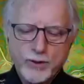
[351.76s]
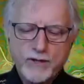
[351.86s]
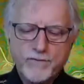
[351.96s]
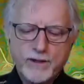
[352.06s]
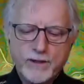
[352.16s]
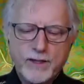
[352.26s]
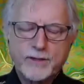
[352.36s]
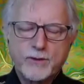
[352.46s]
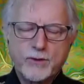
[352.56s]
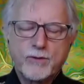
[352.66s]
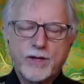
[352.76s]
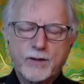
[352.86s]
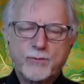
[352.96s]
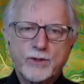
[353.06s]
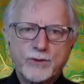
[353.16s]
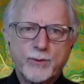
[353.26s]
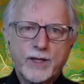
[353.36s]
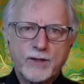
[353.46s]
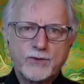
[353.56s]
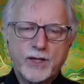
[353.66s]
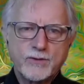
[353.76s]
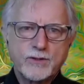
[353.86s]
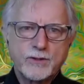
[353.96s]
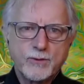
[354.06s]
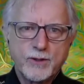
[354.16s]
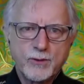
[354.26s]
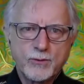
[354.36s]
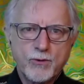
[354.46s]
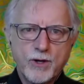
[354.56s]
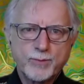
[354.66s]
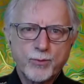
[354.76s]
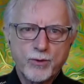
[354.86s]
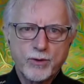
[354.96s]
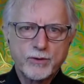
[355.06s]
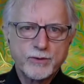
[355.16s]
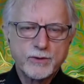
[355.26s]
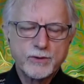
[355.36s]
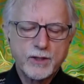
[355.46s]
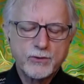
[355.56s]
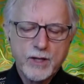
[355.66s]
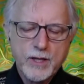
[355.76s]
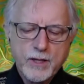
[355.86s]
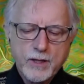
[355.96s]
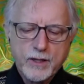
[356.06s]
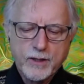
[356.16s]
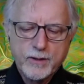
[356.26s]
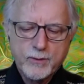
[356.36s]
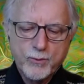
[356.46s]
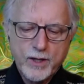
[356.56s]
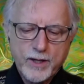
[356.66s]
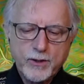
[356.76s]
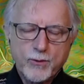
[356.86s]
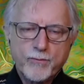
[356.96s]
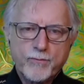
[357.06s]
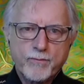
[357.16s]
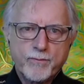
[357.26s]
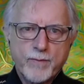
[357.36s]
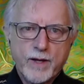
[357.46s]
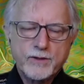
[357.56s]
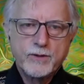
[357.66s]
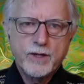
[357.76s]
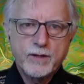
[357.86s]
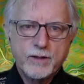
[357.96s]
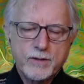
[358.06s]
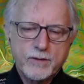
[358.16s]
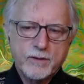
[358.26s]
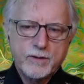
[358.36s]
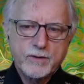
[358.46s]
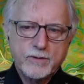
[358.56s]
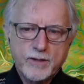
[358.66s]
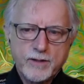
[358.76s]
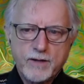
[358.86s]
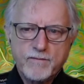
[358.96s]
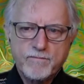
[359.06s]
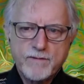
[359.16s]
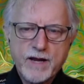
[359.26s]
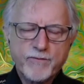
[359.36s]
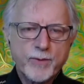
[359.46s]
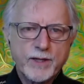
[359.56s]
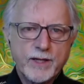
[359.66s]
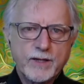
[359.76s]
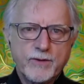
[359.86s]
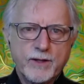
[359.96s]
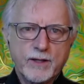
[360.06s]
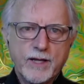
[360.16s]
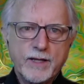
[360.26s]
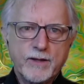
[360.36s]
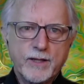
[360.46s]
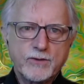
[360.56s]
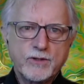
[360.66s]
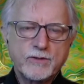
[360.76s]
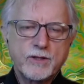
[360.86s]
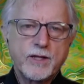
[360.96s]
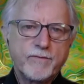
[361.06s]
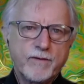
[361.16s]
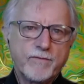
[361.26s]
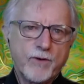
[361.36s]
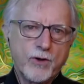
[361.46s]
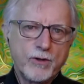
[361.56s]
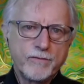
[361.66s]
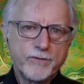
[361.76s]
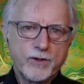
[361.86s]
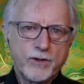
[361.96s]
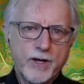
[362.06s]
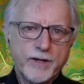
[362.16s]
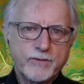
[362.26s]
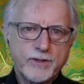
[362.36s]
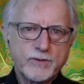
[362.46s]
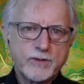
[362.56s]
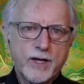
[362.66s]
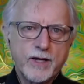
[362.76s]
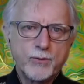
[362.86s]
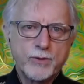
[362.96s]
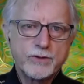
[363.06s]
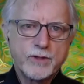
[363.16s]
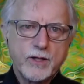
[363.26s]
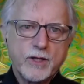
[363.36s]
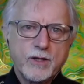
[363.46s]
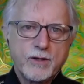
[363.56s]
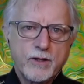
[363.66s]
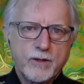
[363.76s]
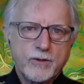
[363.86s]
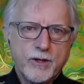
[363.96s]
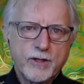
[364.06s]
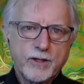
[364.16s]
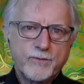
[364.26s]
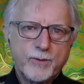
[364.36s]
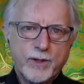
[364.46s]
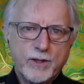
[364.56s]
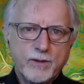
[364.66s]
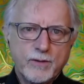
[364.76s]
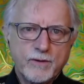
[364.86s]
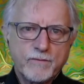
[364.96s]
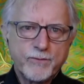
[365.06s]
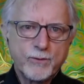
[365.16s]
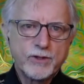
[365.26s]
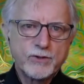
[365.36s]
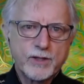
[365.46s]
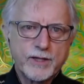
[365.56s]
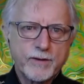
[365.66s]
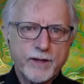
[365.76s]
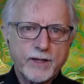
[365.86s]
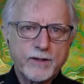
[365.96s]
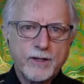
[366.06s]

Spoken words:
definitely like to do that once we get a chance to, cross borders and such. Well, it's not that I've never been to anything like that. It's just that they've evolved a lot since I was young enough to be foolish like that.